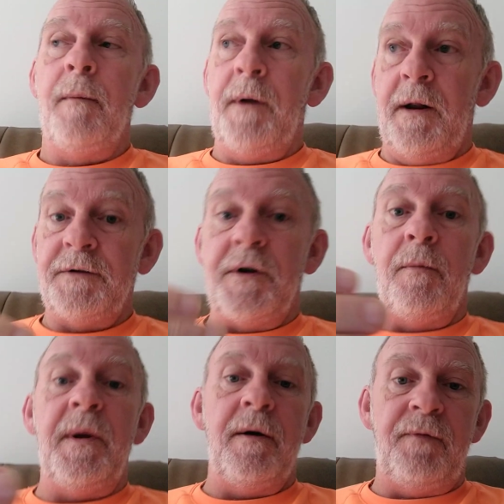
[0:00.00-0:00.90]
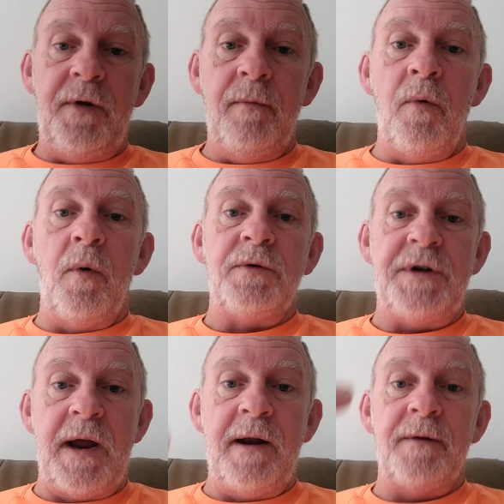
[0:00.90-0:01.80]
But there's going to be a few more
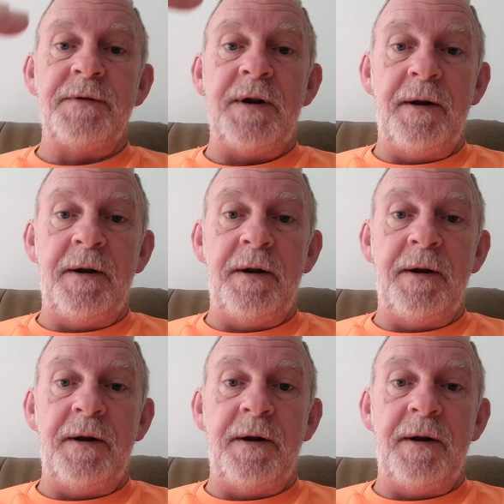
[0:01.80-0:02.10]
channels